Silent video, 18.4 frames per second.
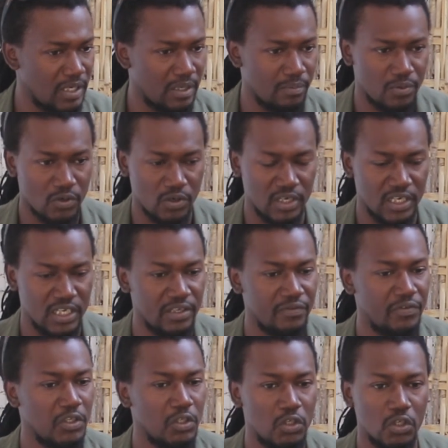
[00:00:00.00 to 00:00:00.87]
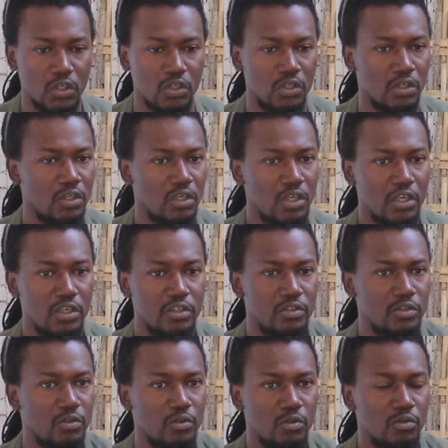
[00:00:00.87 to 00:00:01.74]
my brother, even though
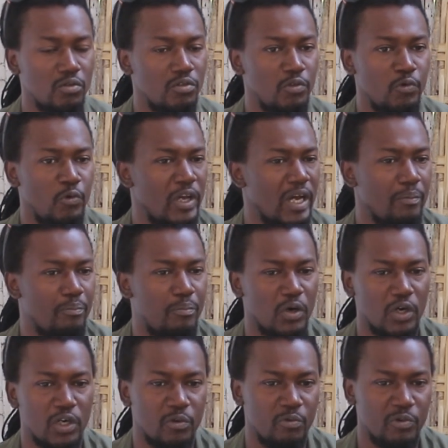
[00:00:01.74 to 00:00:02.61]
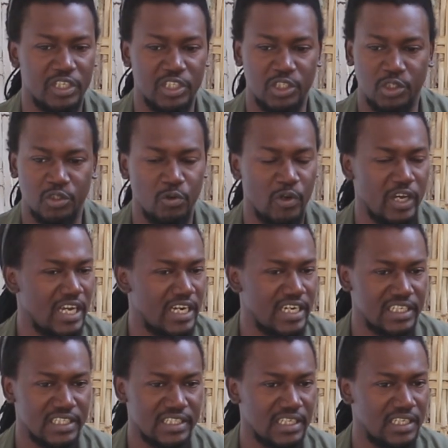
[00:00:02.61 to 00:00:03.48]
you you are born with
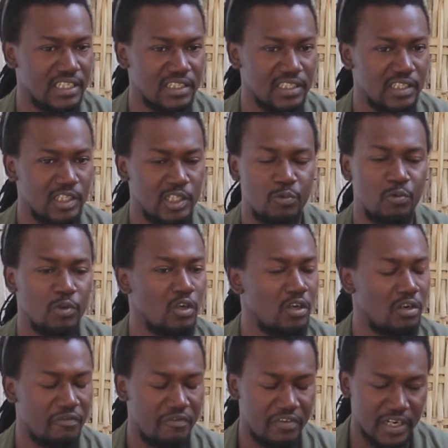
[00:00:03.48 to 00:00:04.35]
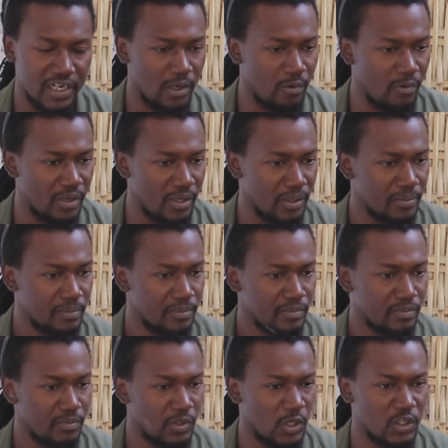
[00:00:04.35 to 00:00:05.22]
jewels and it will all fade away
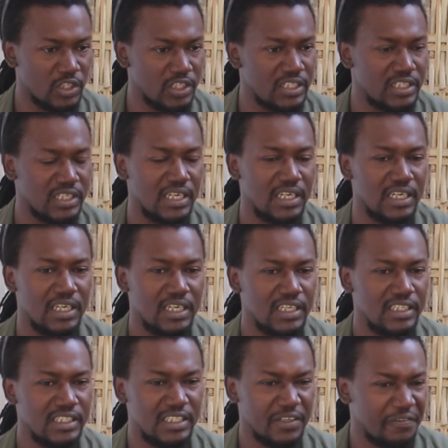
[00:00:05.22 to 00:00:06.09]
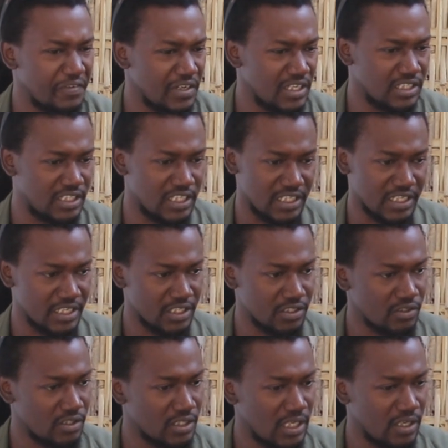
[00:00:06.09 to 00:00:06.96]
because it's a different
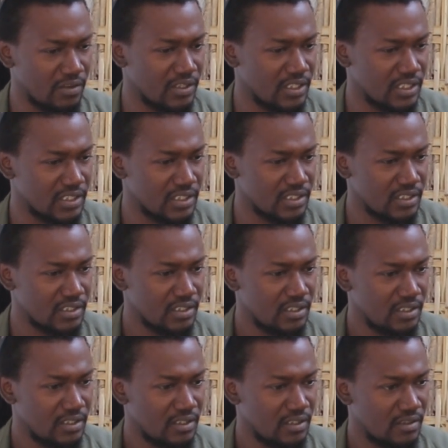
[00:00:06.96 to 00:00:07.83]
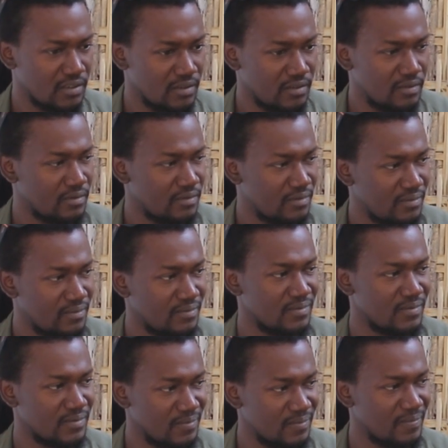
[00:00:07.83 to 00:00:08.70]
generation nowadays. It's a different
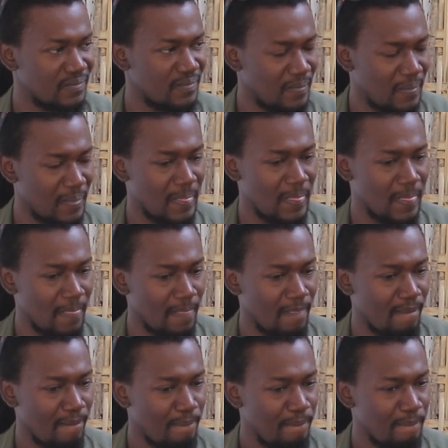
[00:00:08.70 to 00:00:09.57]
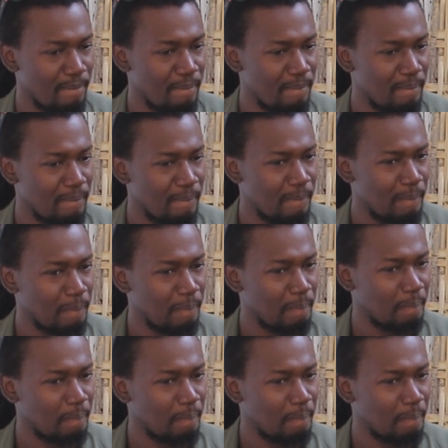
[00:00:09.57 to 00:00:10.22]
generation nowadays. Mm. So,